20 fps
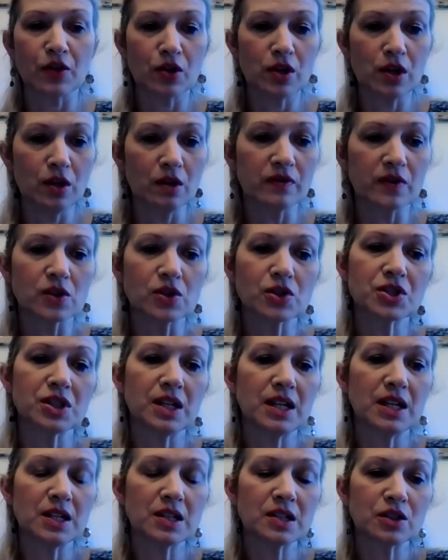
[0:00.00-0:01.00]

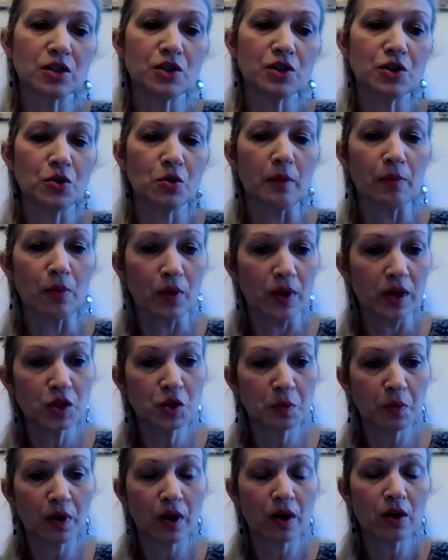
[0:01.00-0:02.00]
universities to do a
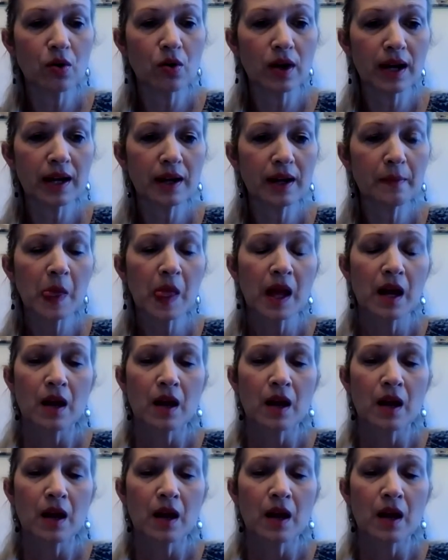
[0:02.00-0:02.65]
bridge program